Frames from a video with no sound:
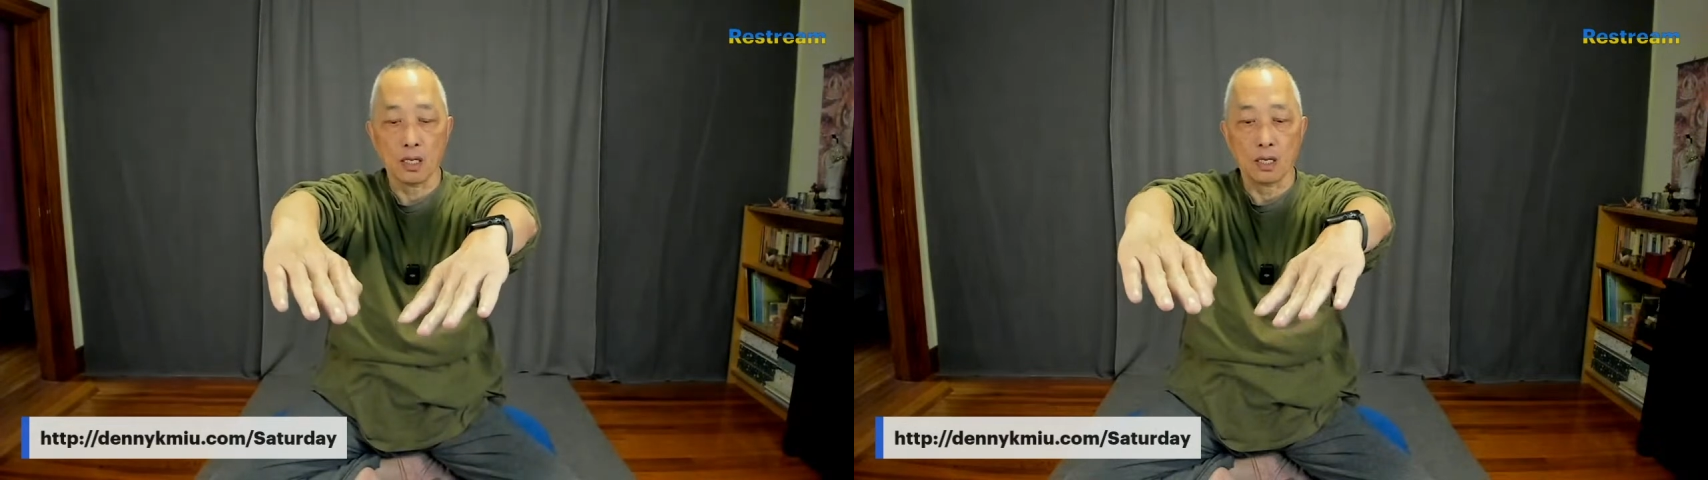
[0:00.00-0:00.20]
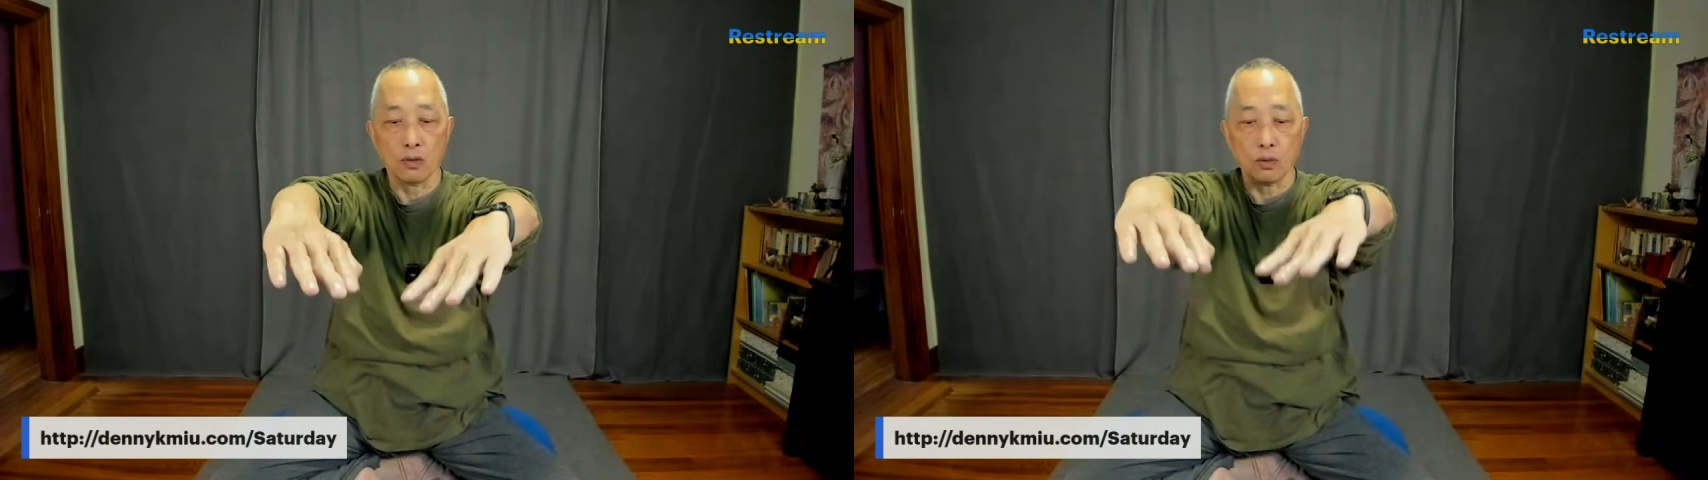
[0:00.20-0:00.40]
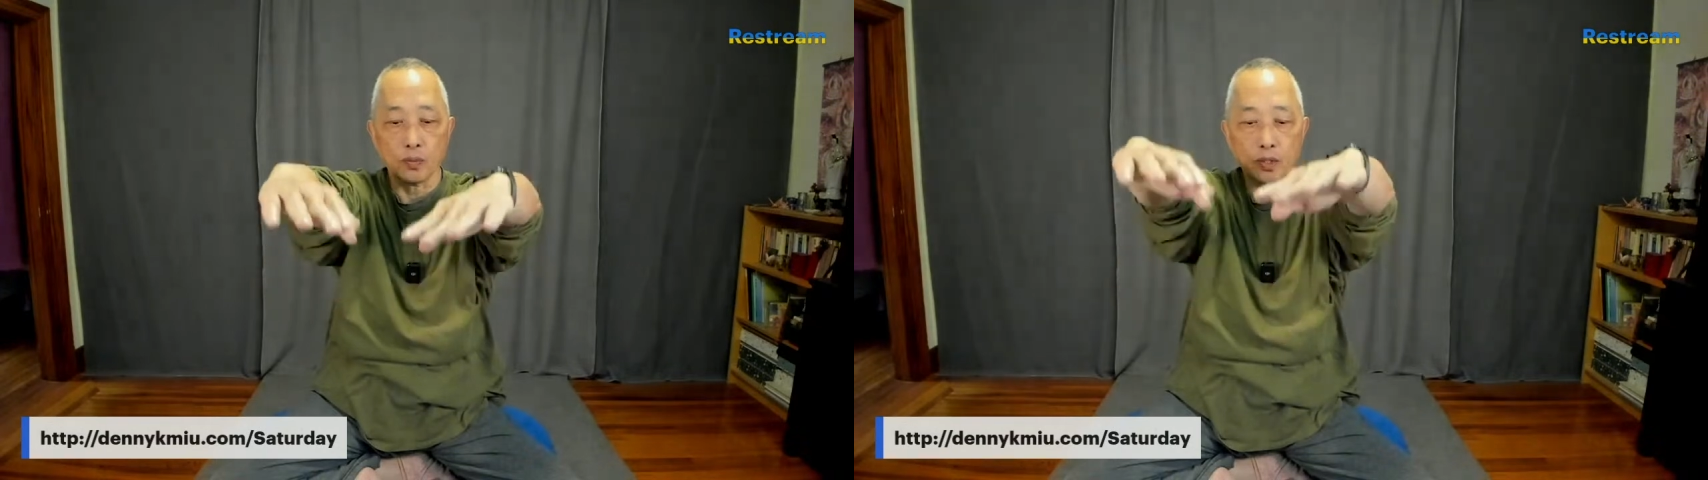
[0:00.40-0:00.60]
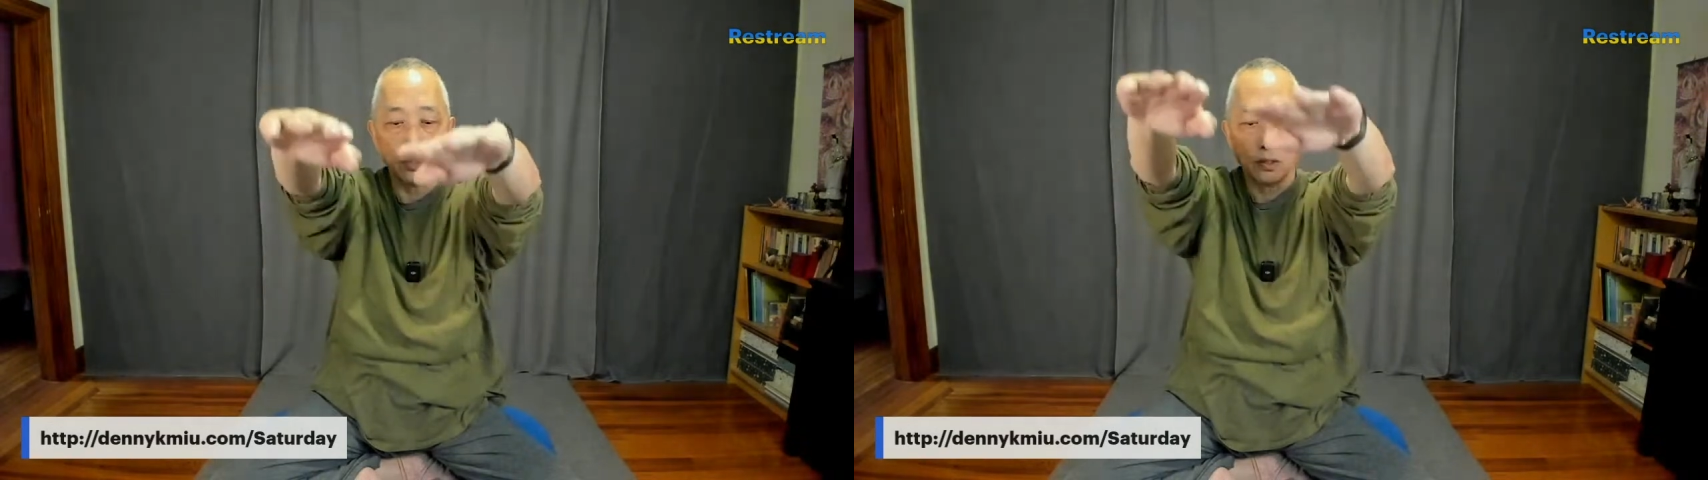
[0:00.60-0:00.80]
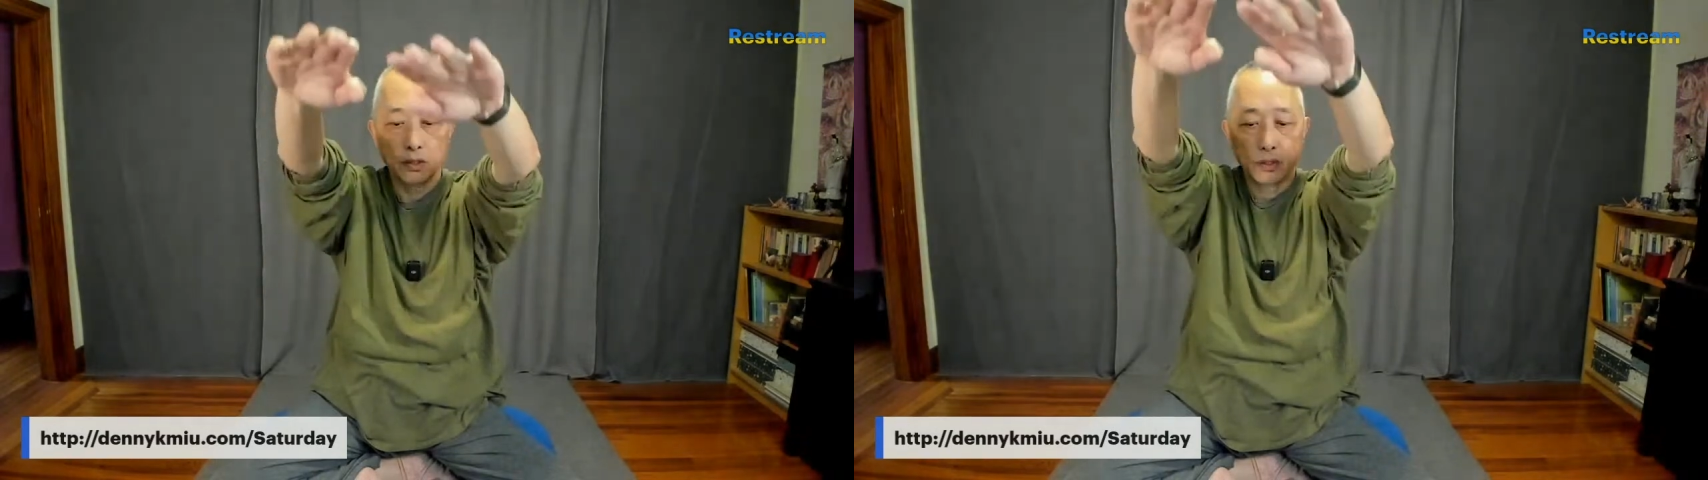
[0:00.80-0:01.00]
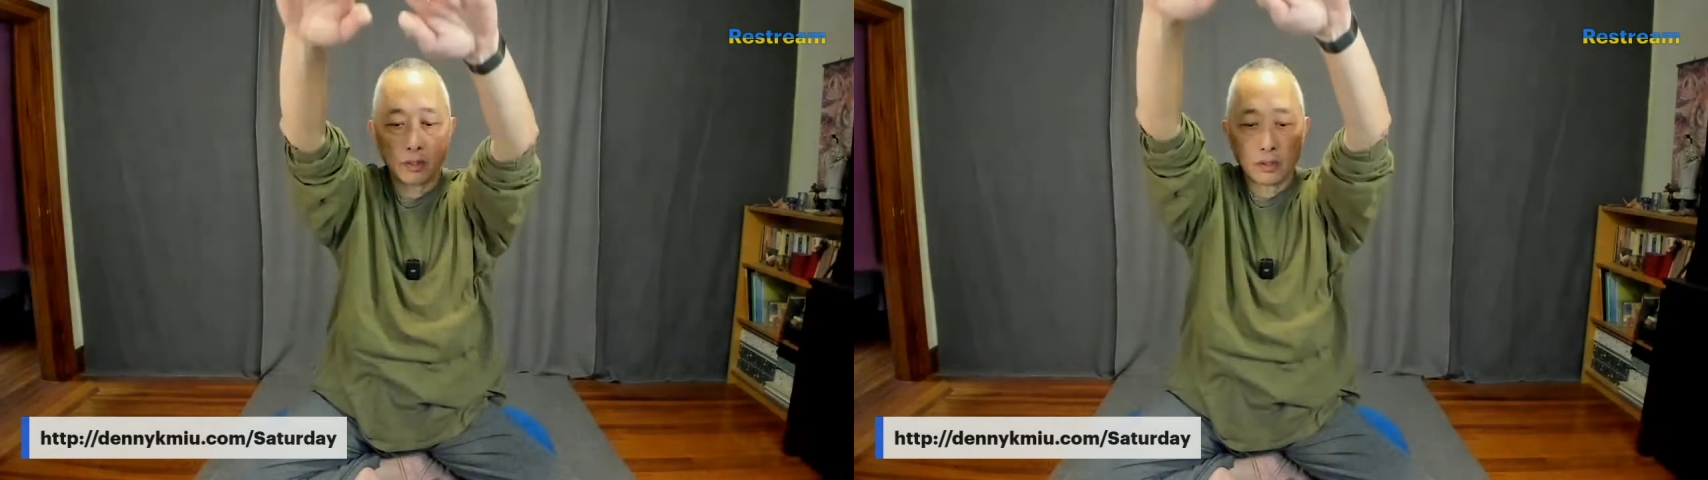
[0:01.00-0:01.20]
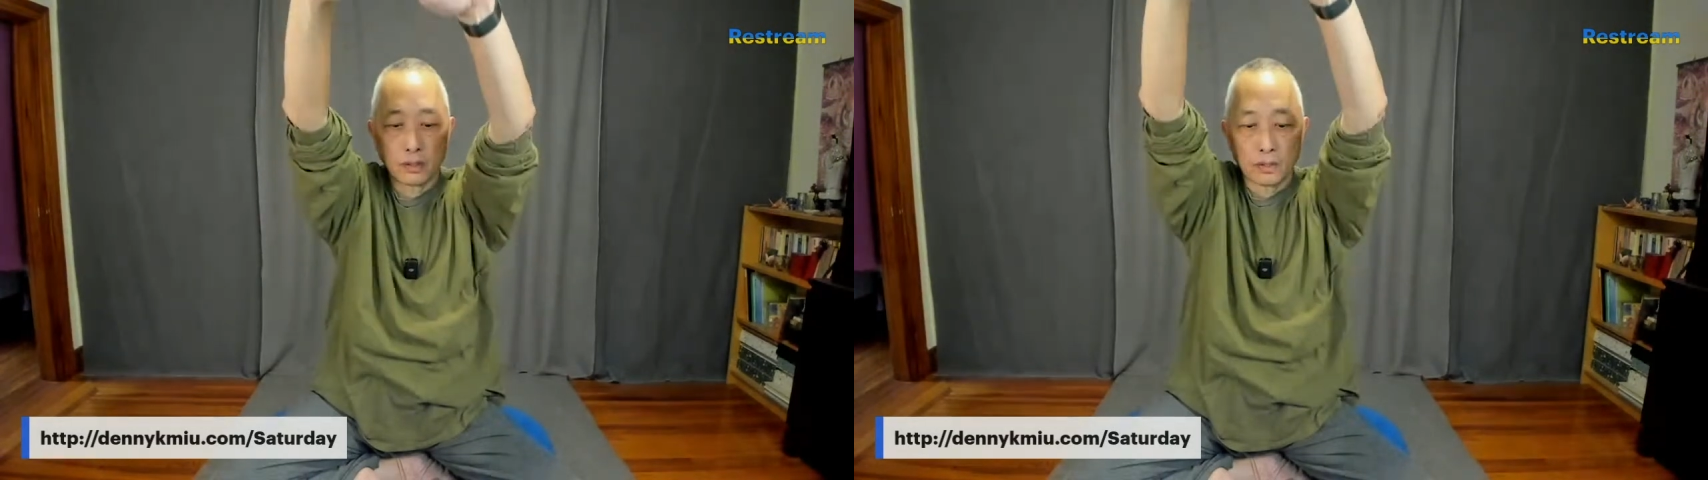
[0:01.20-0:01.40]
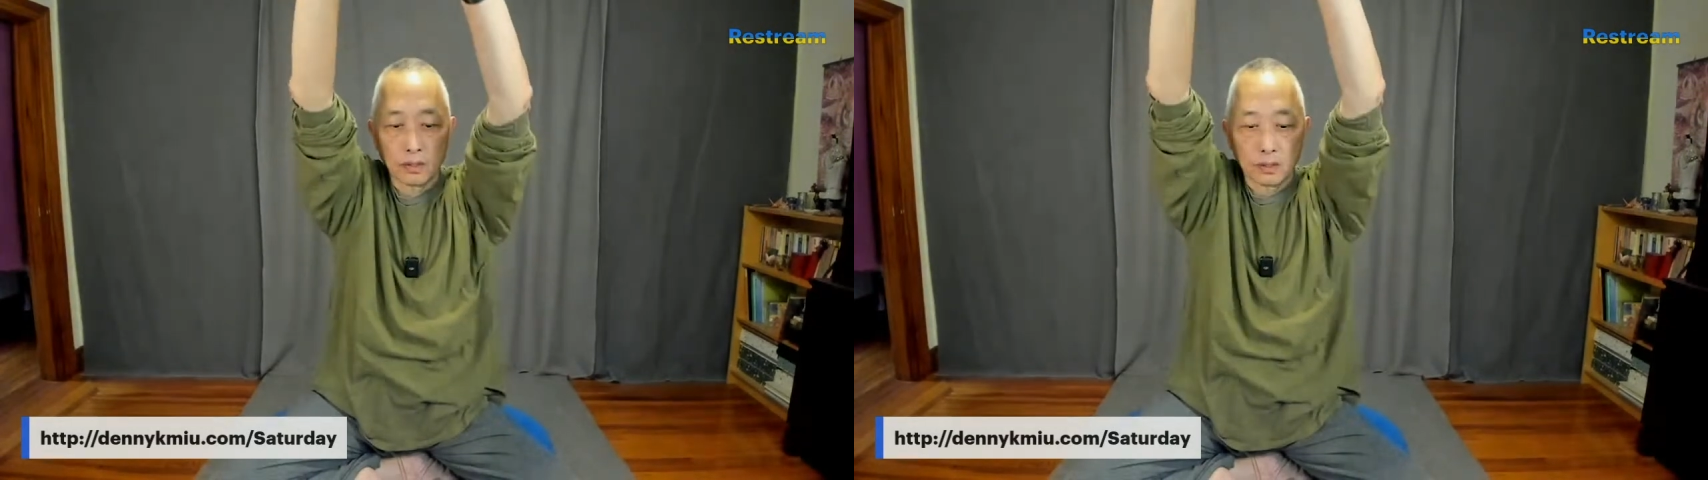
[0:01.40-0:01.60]
Now
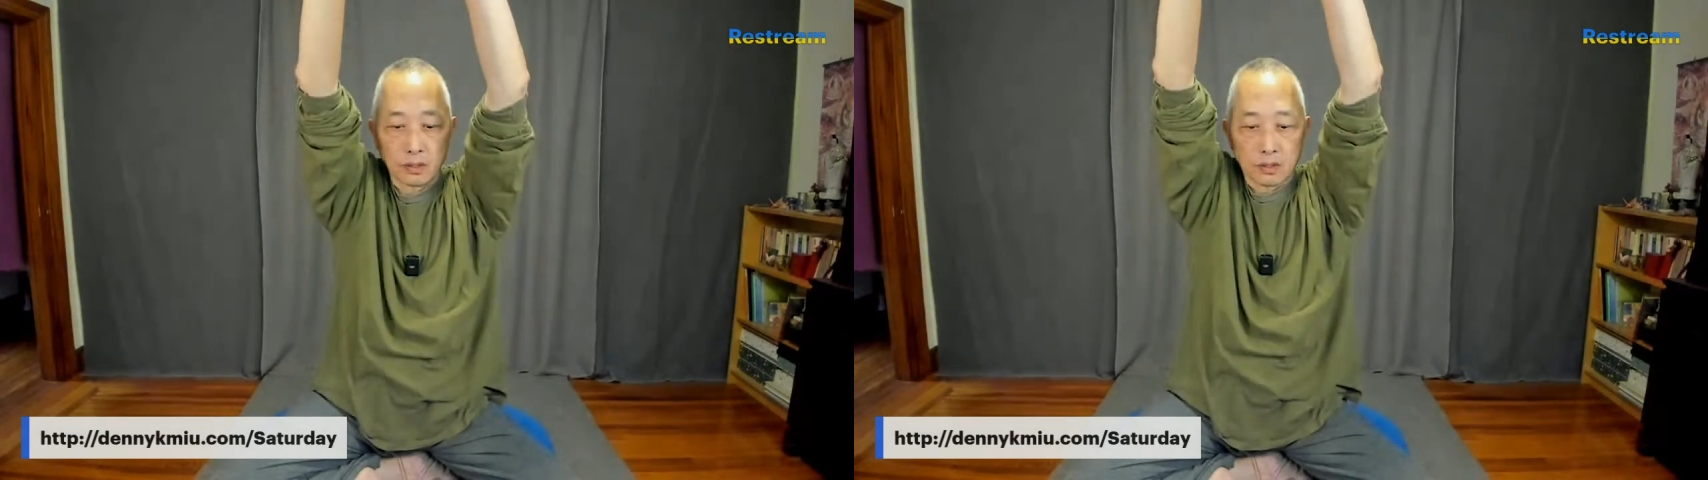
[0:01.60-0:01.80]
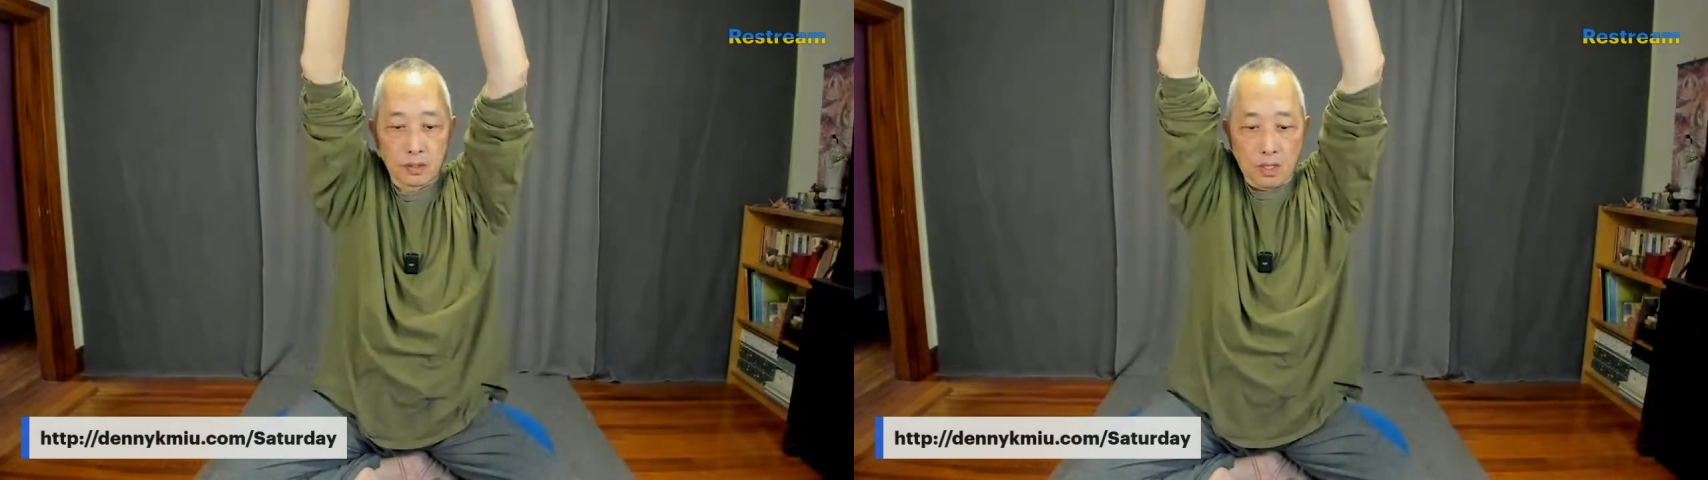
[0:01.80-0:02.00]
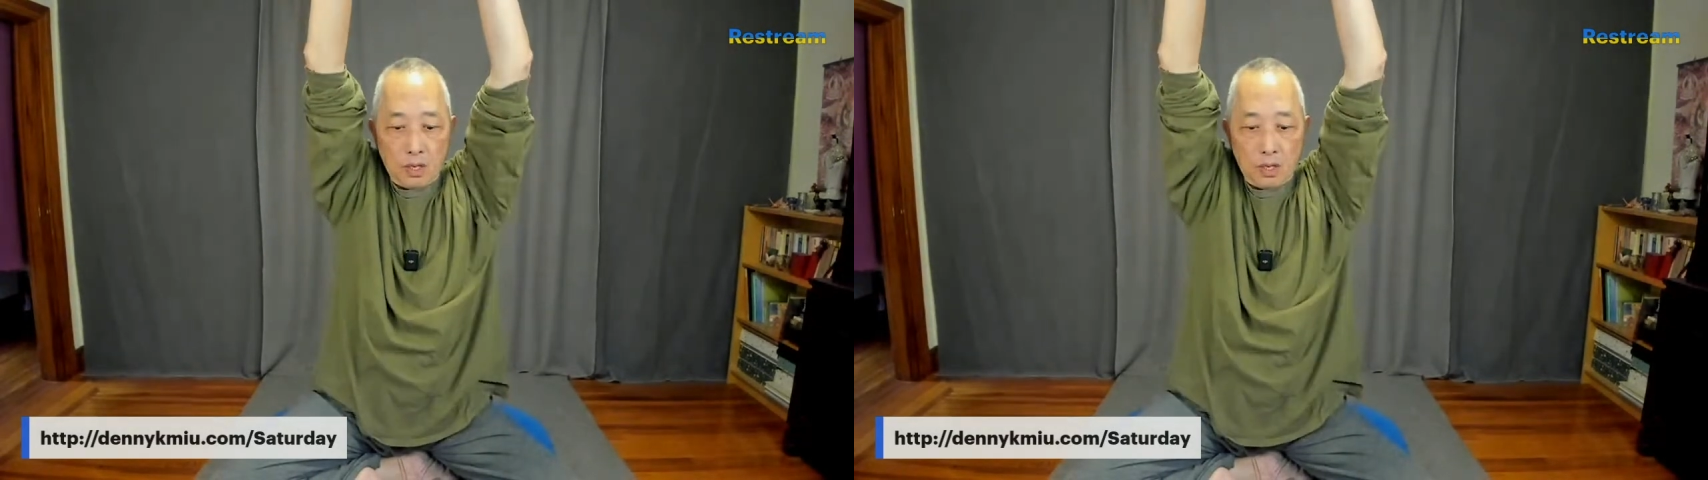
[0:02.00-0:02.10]
open